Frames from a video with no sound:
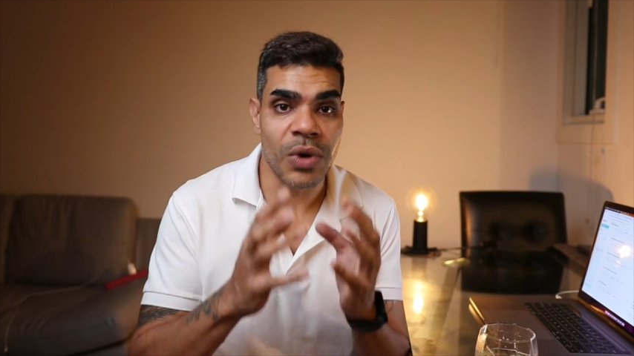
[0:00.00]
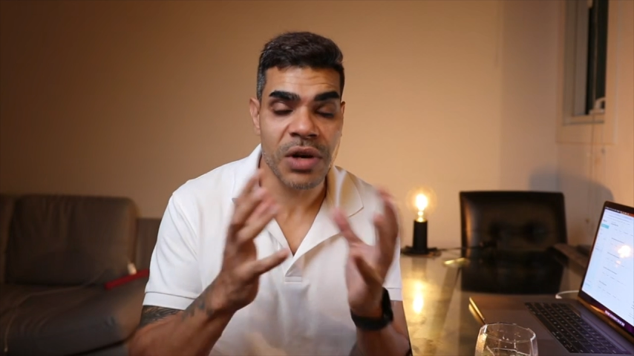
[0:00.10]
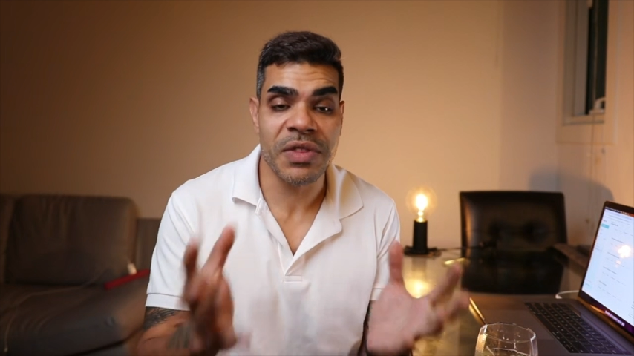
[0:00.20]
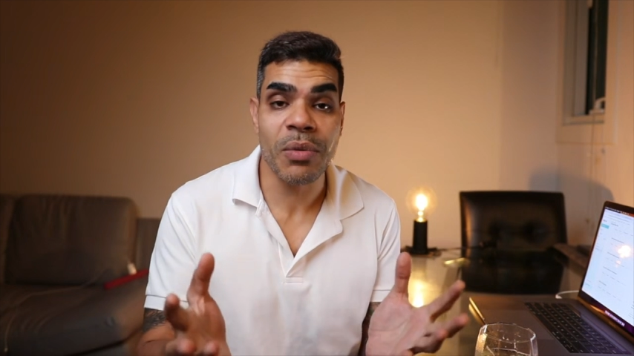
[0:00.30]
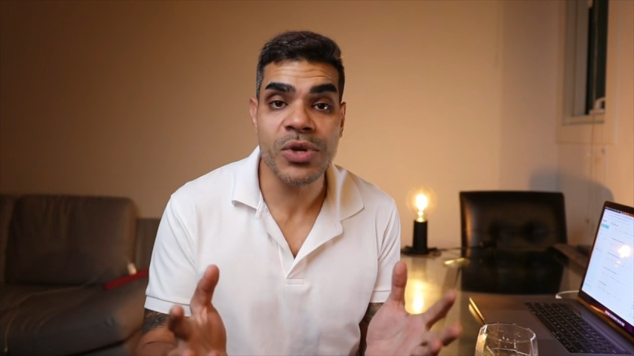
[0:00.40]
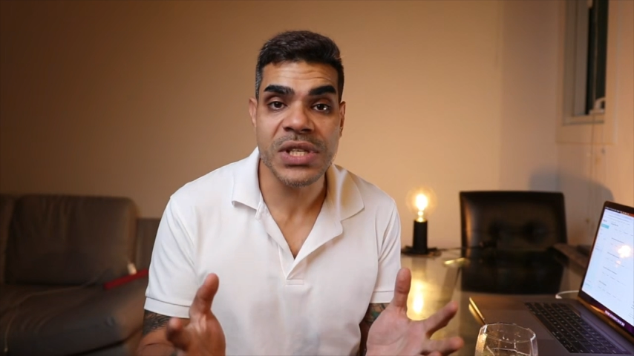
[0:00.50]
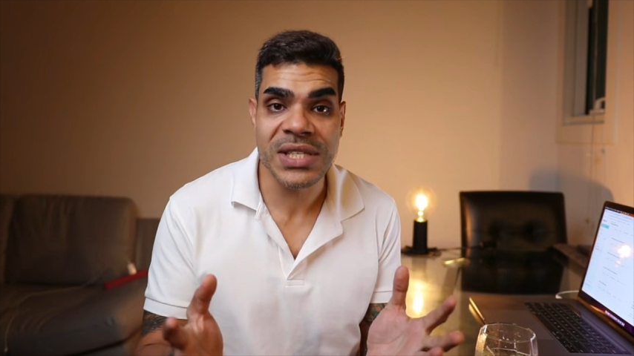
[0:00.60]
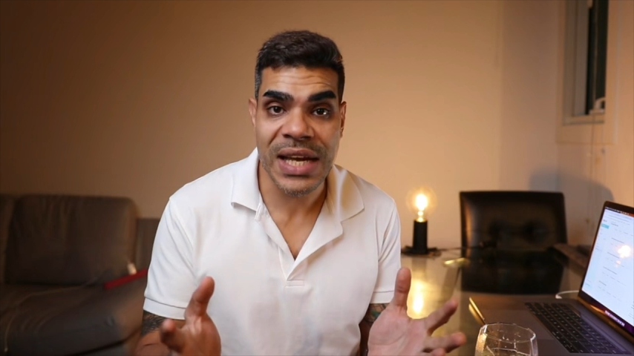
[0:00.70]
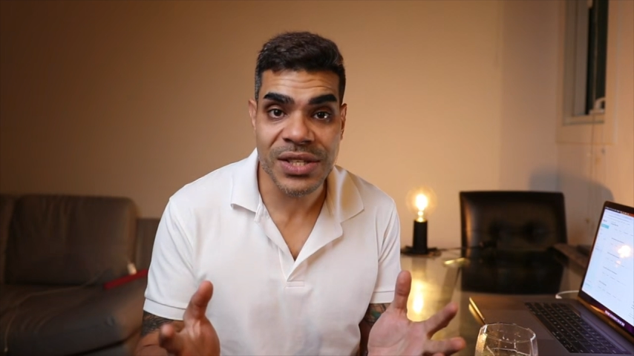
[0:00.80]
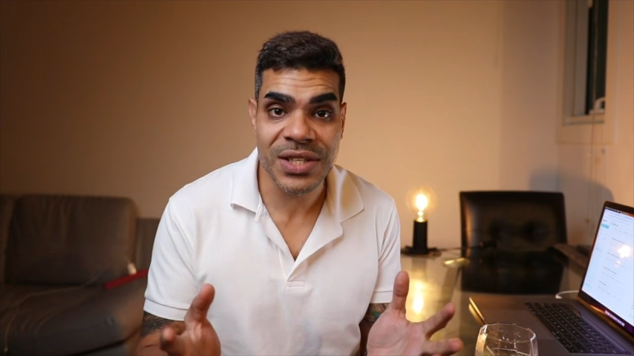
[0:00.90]
one of the most
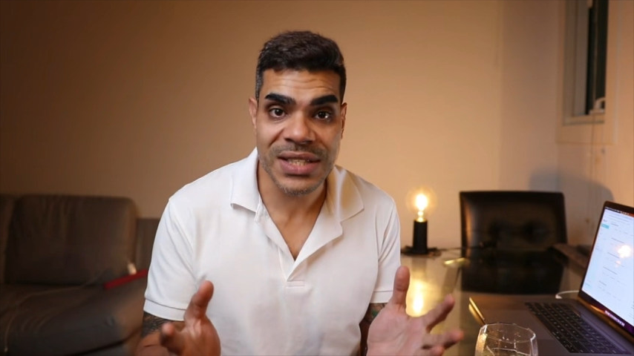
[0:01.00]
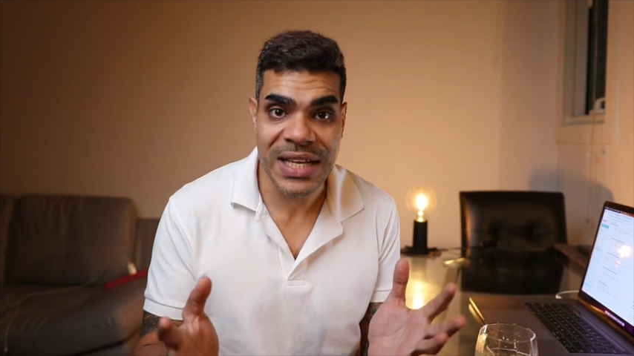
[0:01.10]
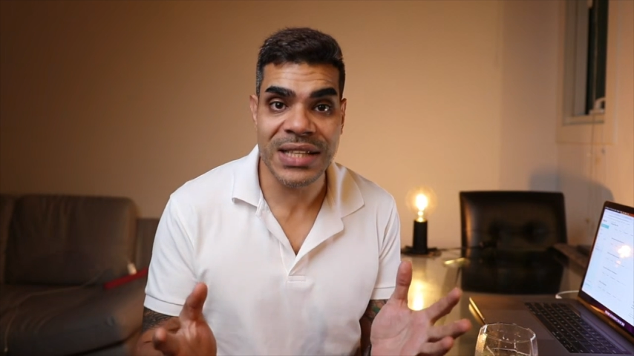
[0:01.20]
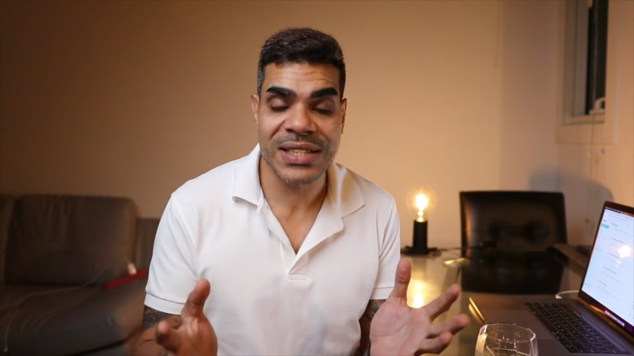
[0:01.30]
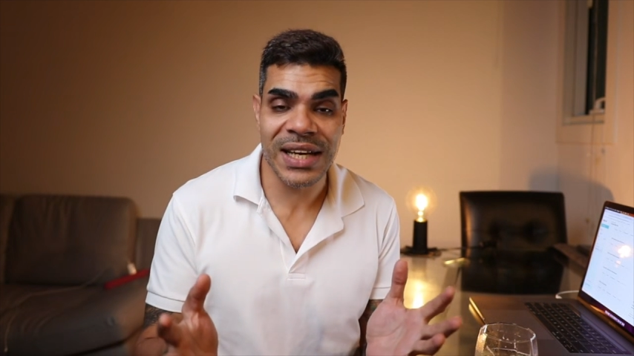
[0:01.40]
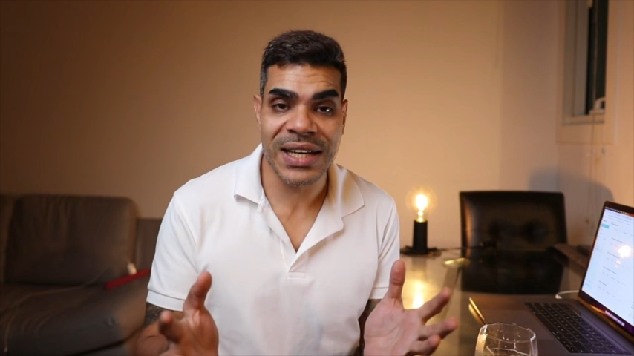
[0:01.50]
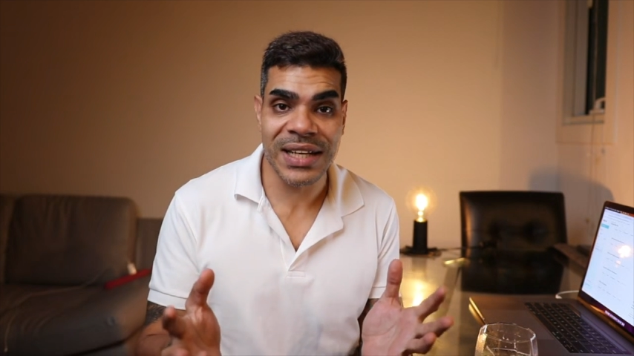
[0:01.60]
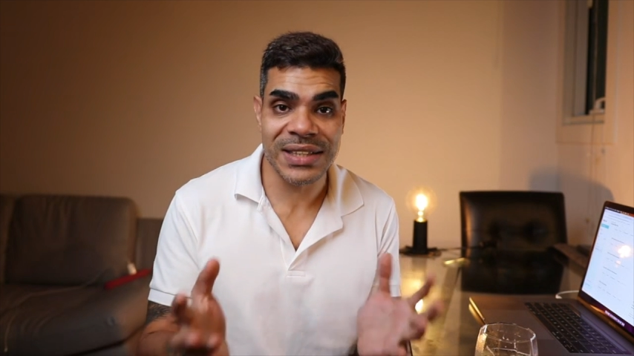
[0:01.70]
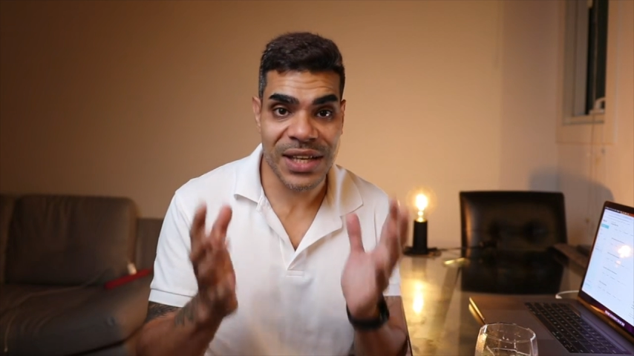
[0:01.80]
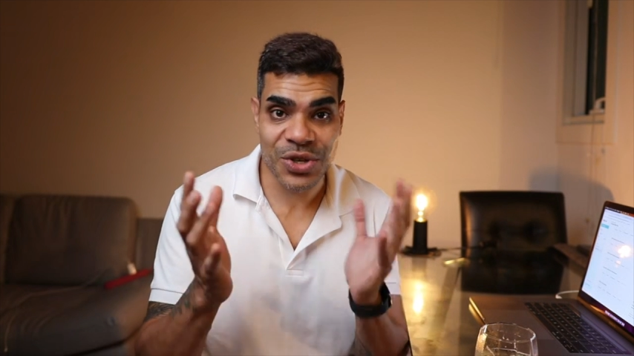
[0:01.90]
essential sales
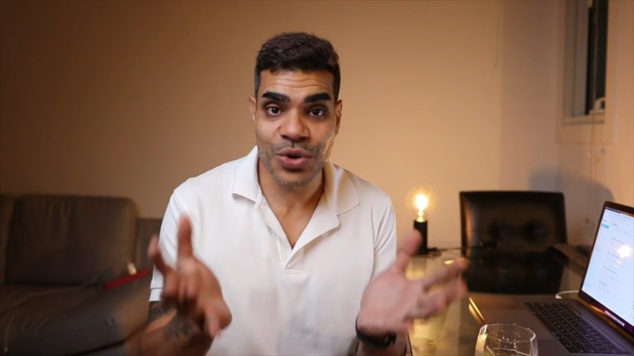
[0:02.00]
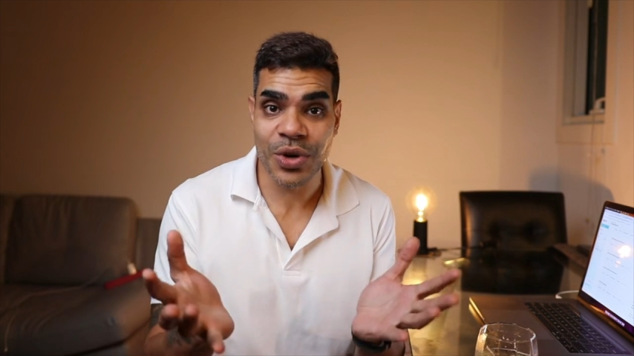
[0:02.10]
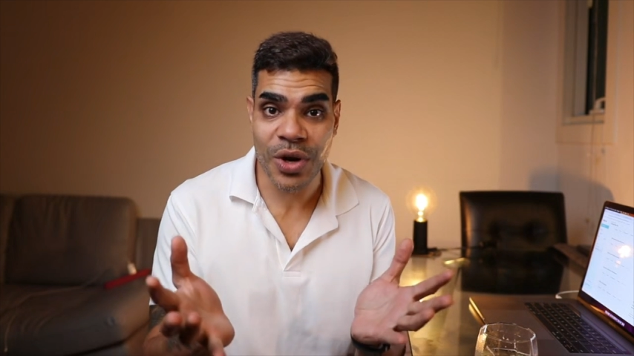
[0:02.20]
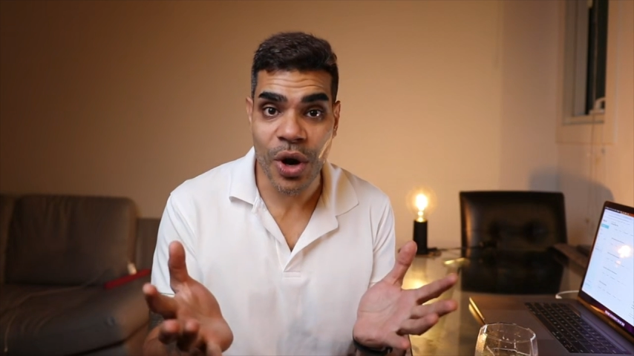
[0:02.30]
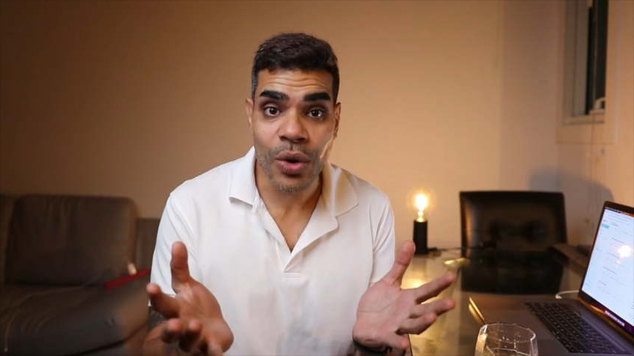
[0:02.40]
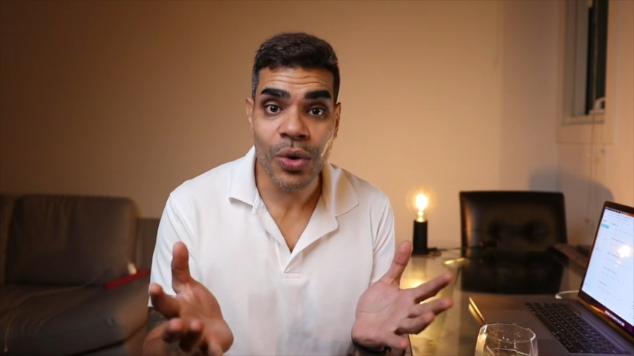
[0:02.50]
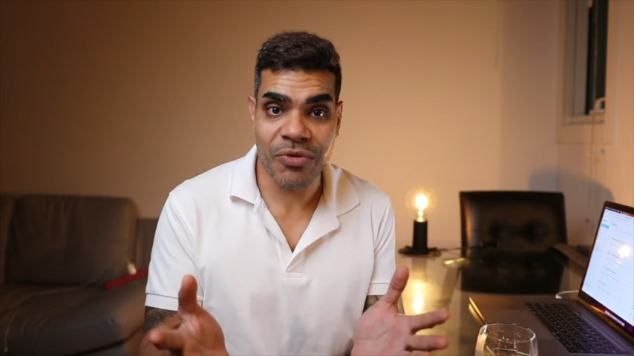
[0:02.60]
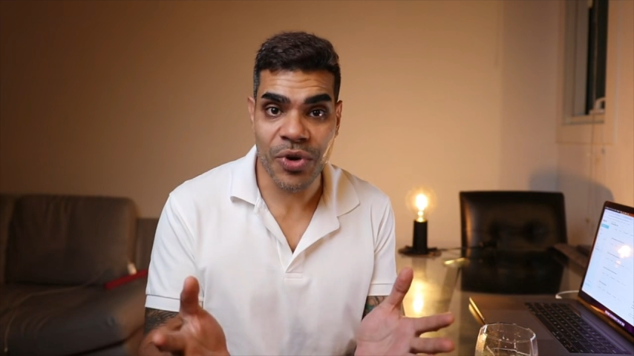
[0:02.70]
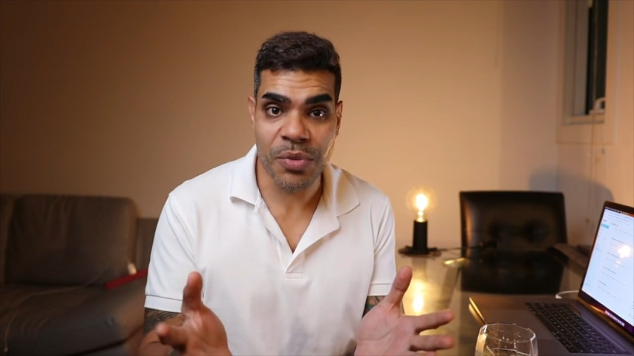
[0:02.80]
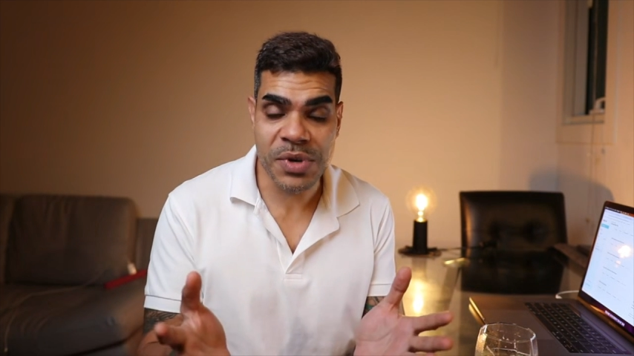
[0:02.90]
techniques that you could know
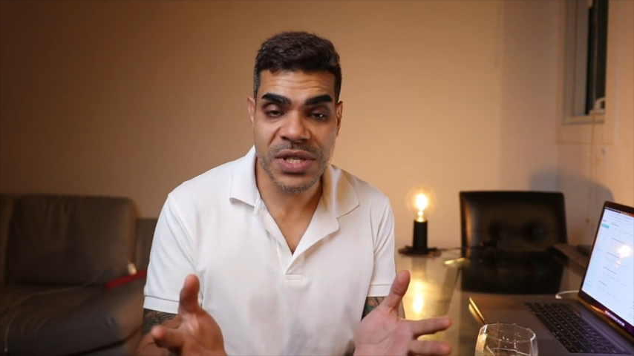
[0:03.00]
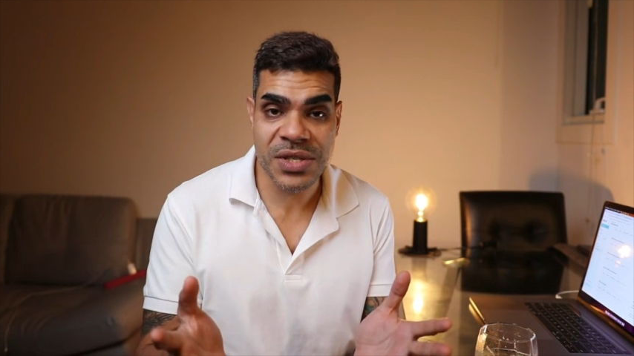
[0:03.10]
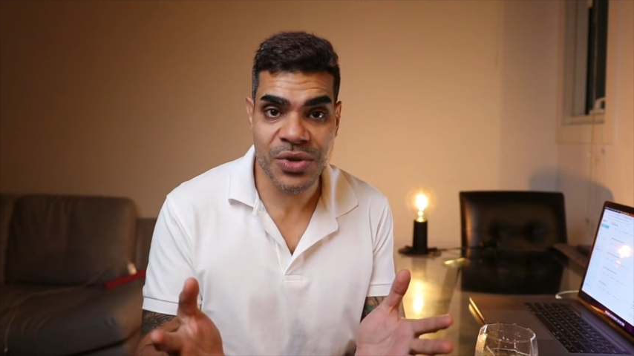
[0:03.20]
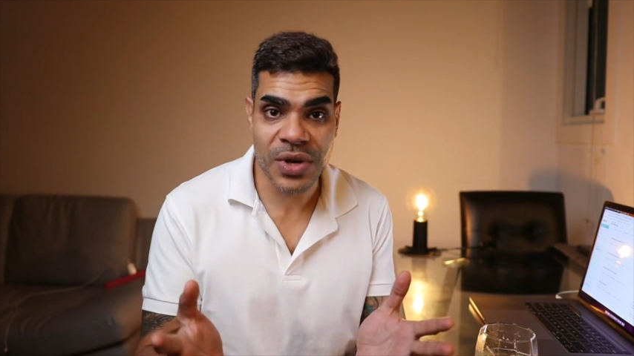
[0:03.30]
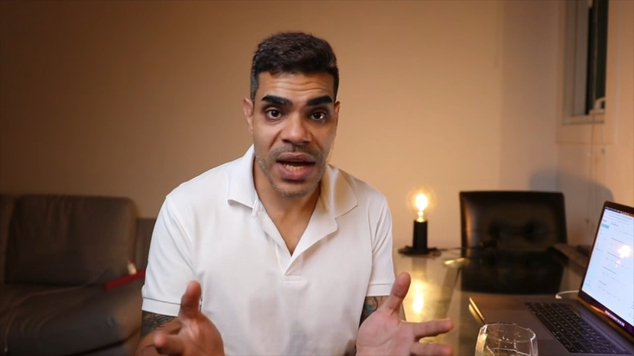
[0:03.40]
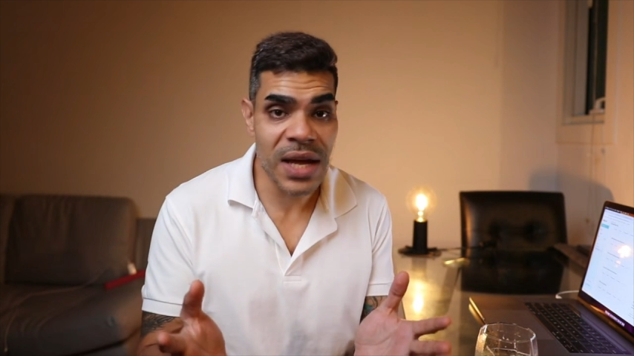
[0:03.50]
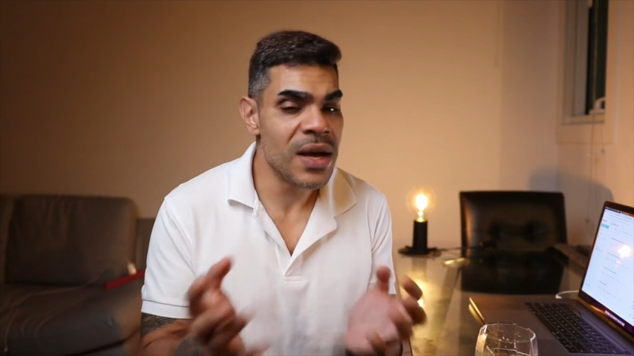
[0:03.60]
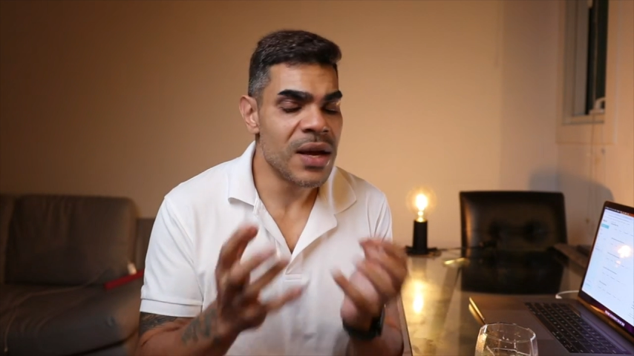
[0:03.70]
for your business today.